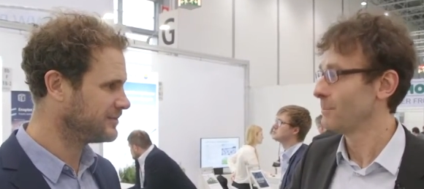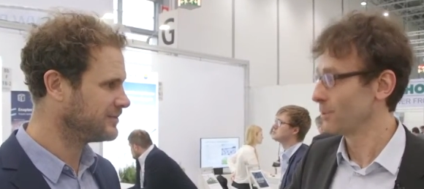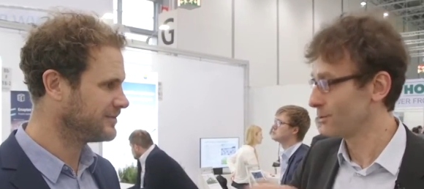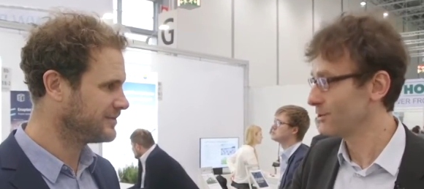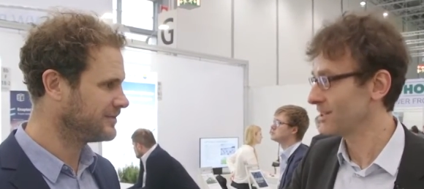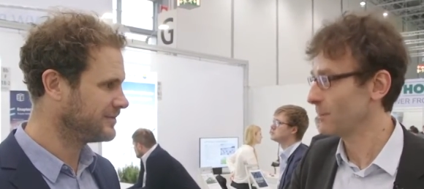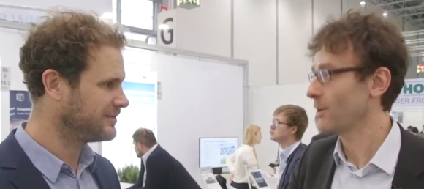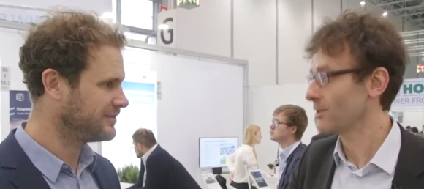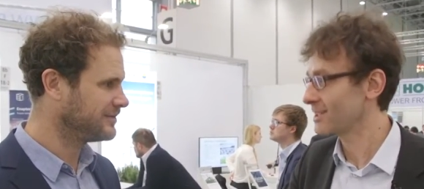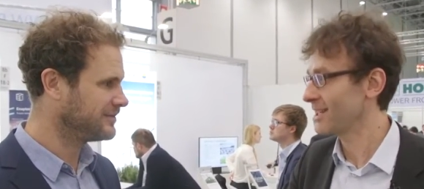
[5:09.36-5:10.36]
Speaker 1: produced the
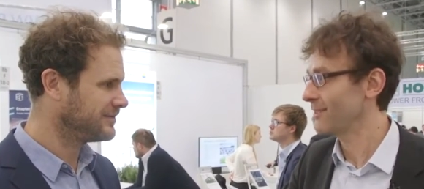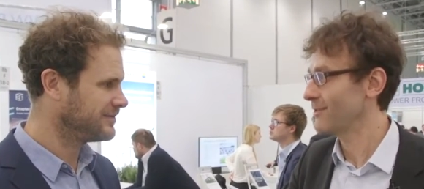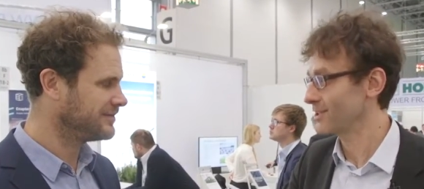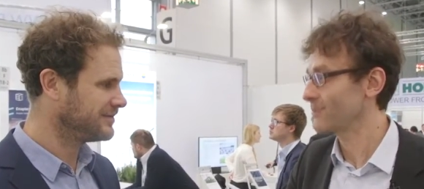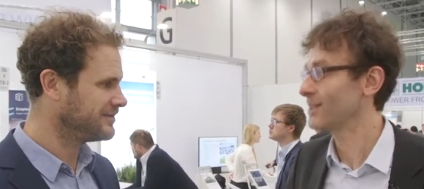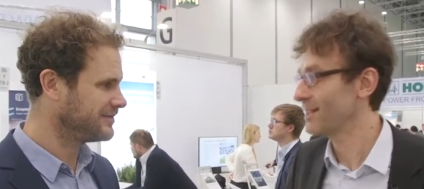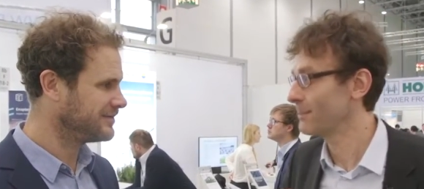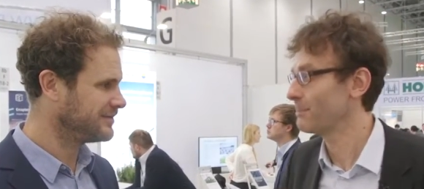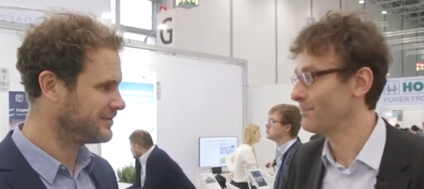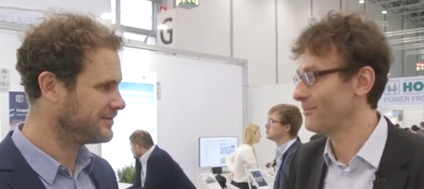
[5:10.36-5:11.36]
Model T, which
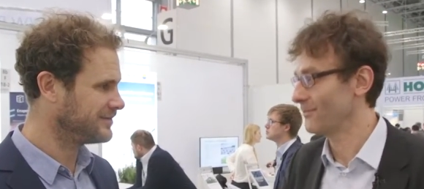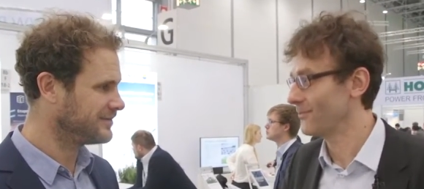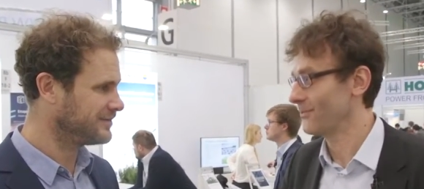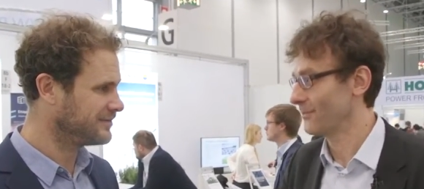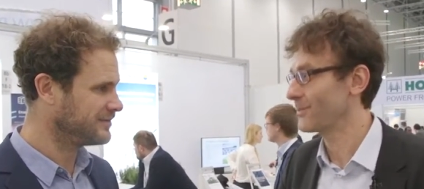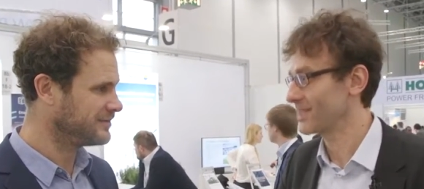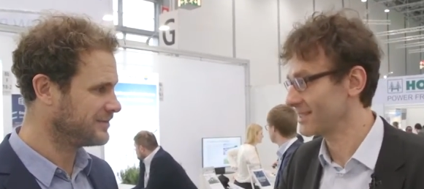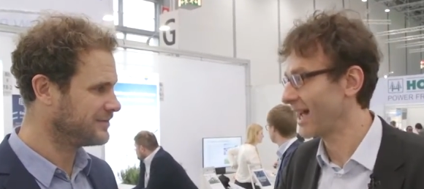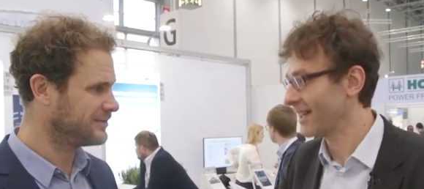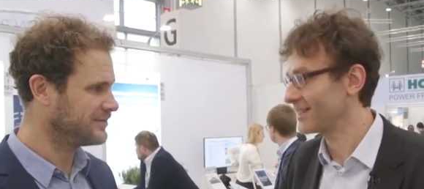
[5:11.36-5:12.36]
really
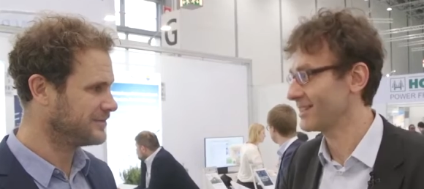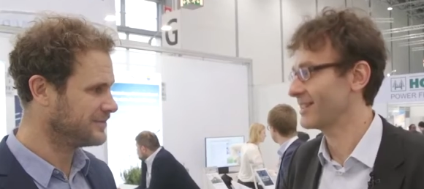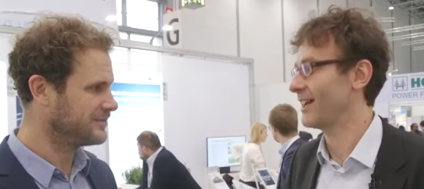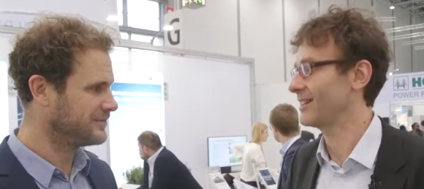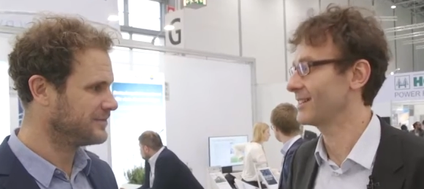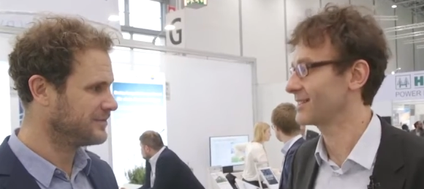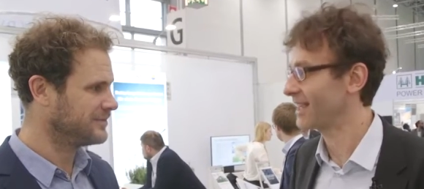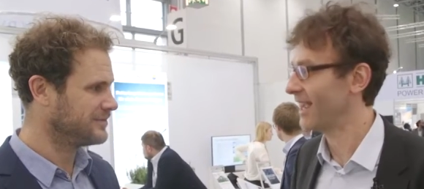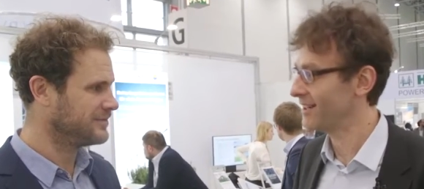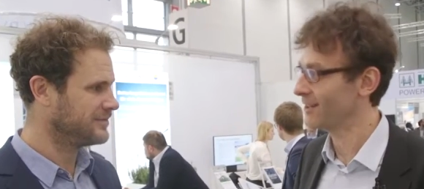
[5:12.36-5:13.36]
started the
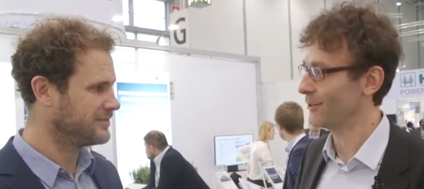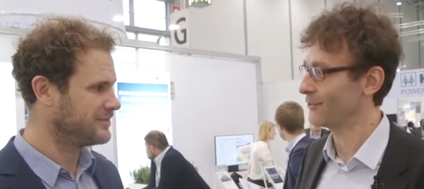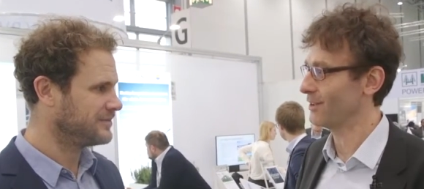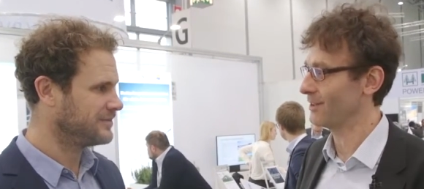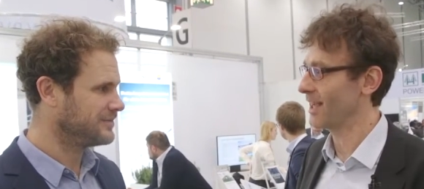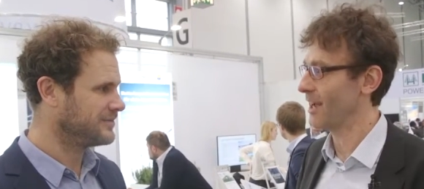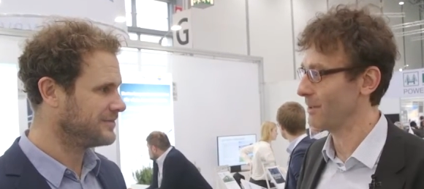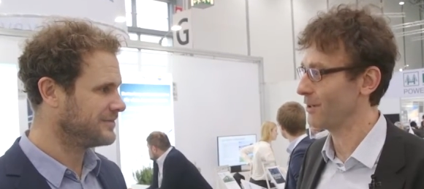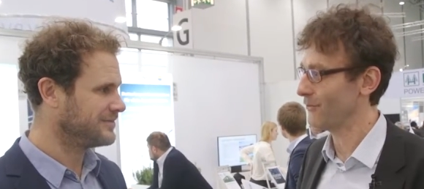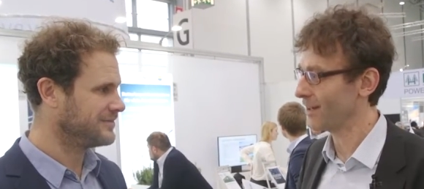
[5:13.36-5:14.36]
scaling of the car
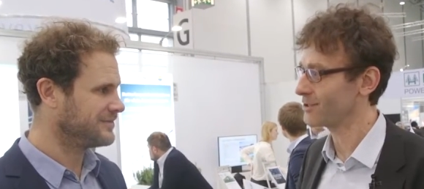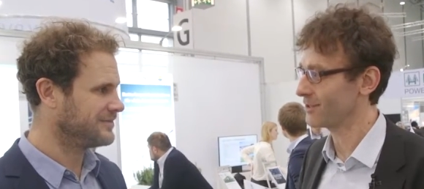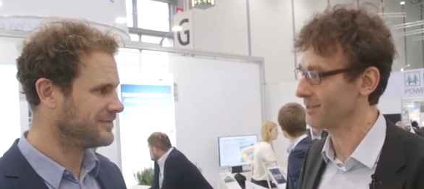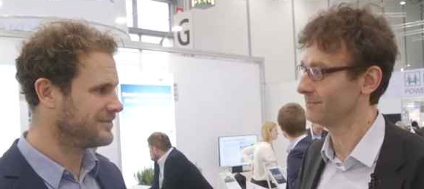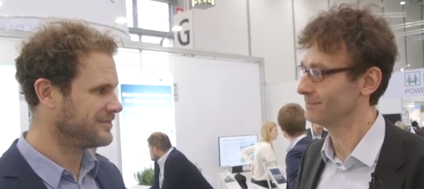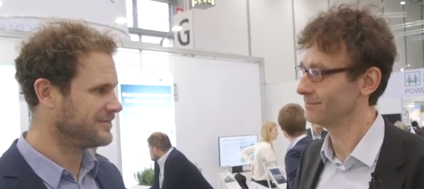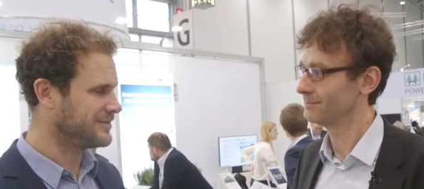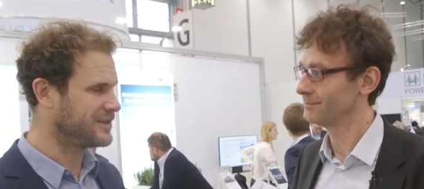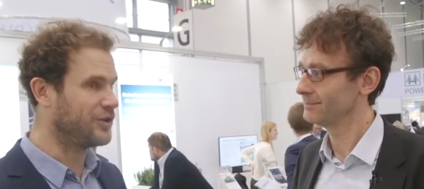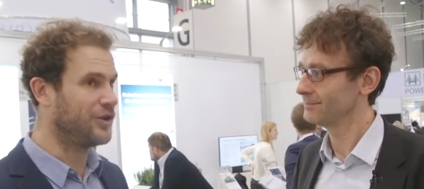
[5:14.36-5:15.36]
manufacturing.
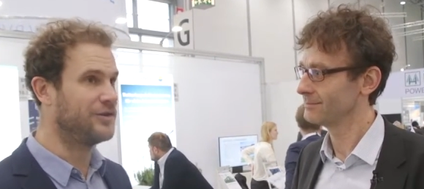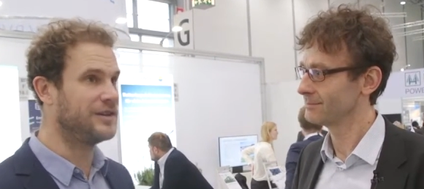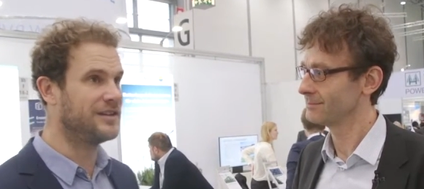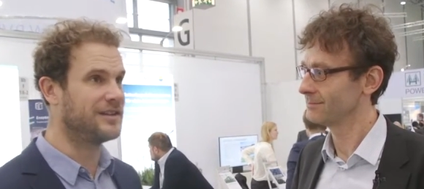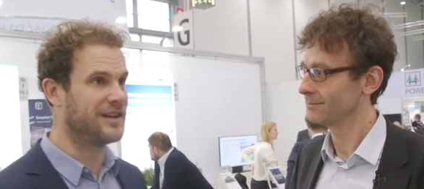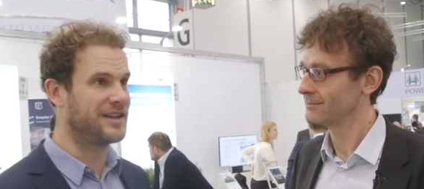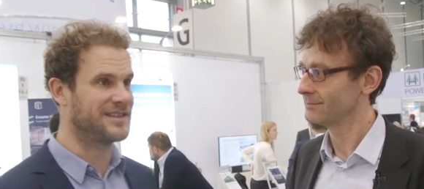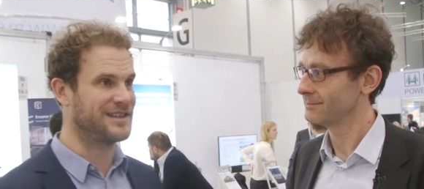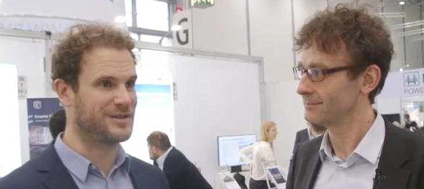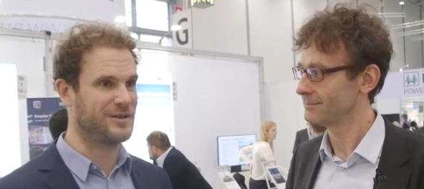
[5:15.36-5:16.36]
Speaker 2: So only in the
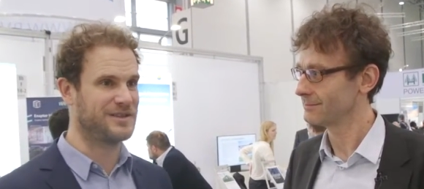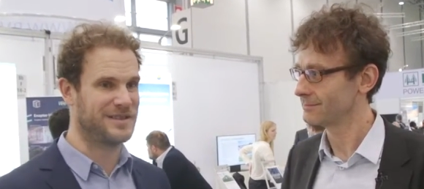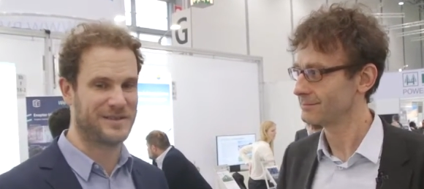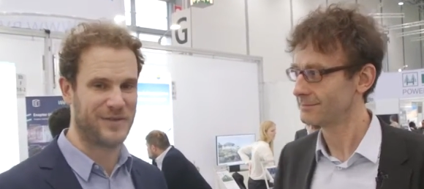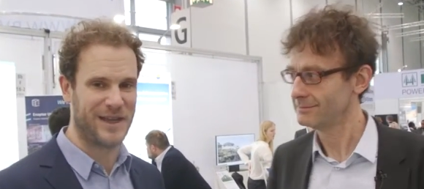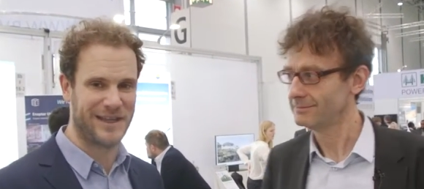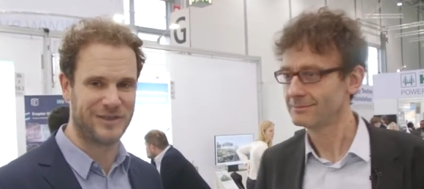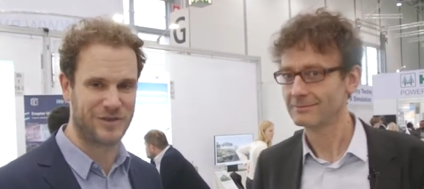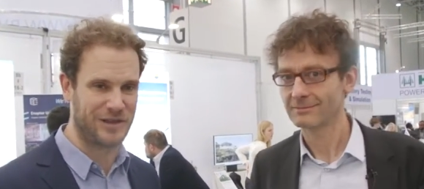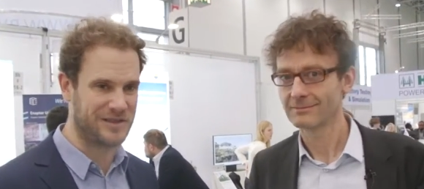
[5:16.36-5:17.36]
nineteen twenties for
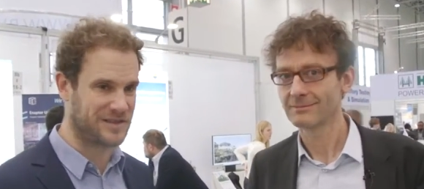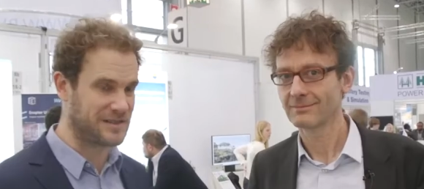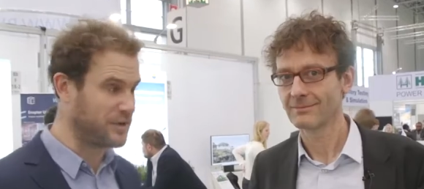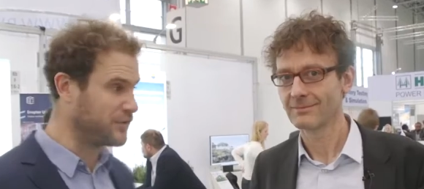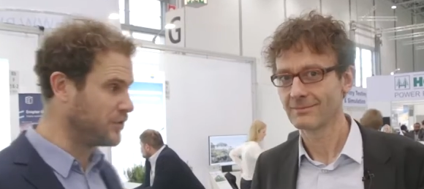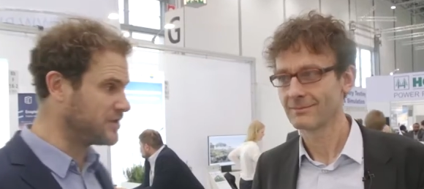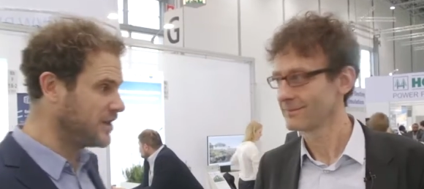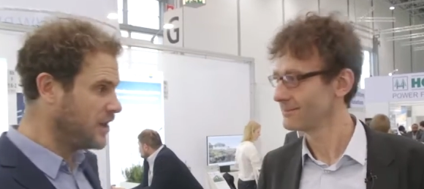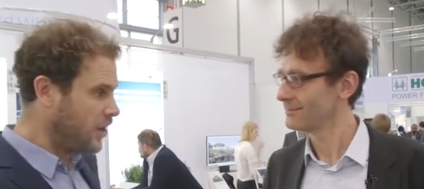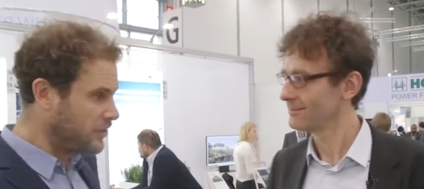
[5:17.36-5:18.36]
electrolysis. But of
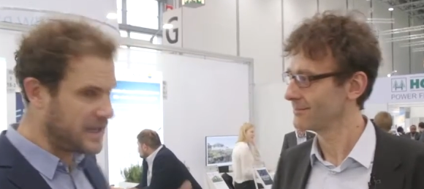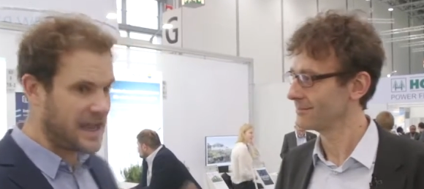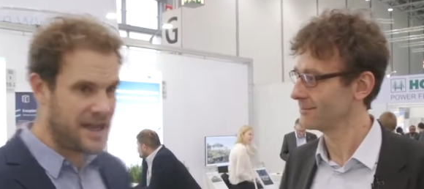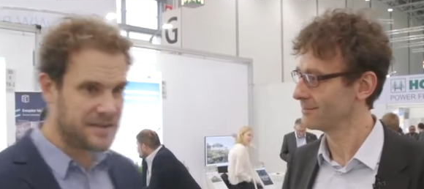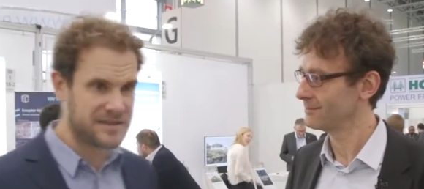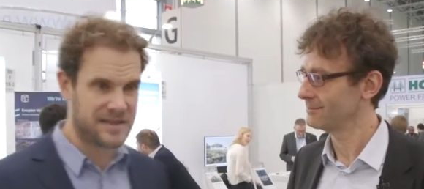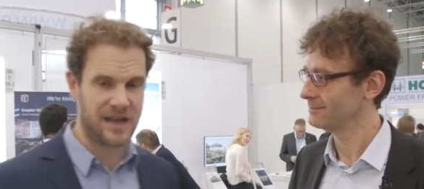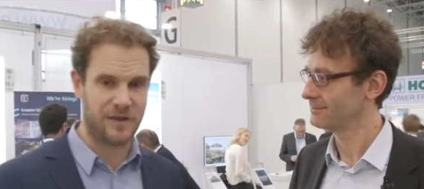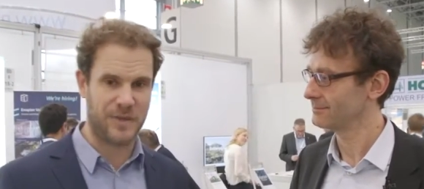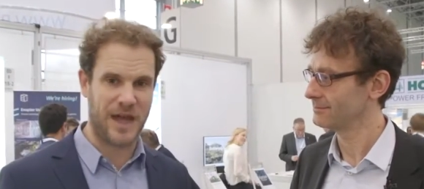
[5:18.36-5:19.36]
course, on the other
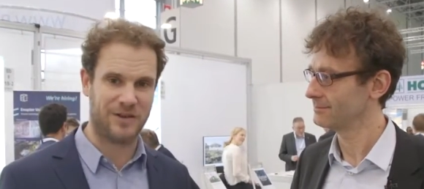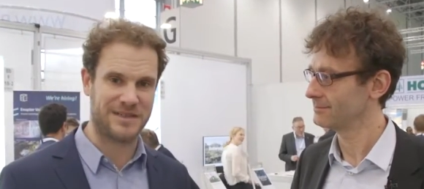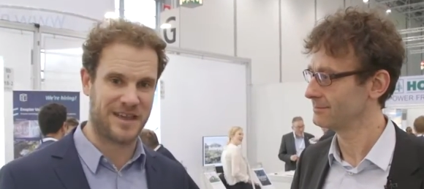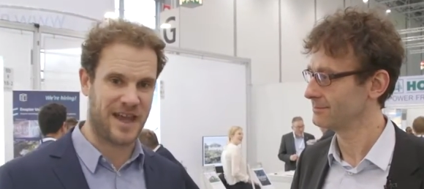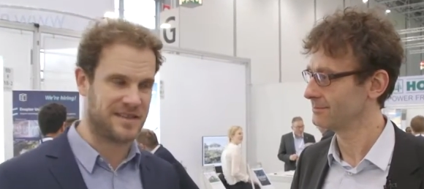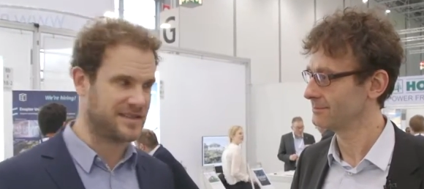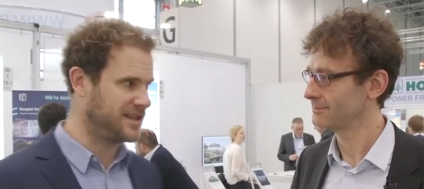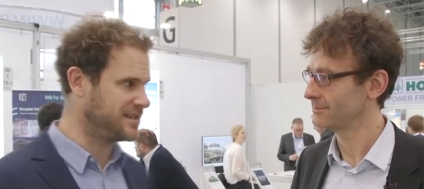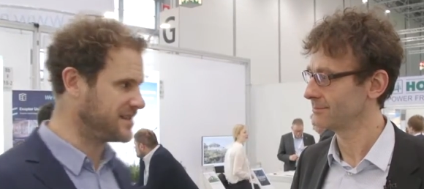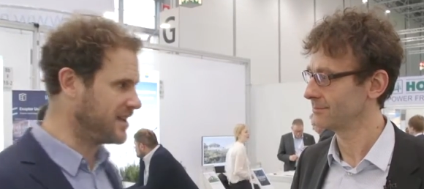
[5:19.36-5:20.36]
side of power to gas
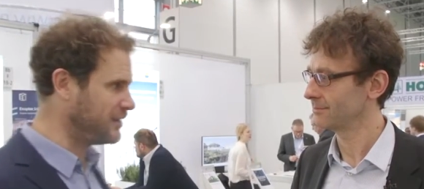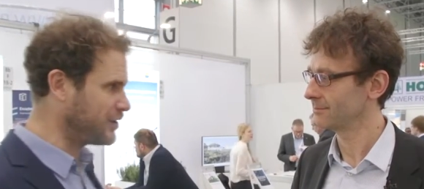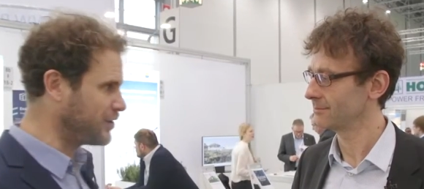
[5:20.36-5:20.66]
is then the